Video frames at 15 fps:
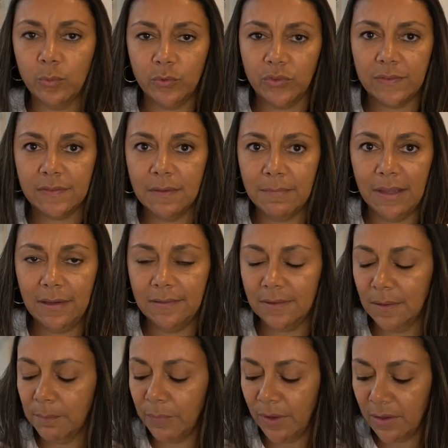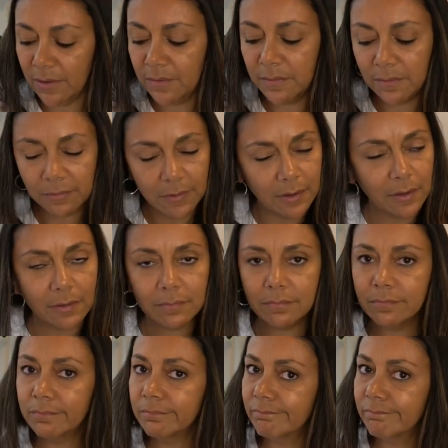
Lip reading: was just amazing. But, you know,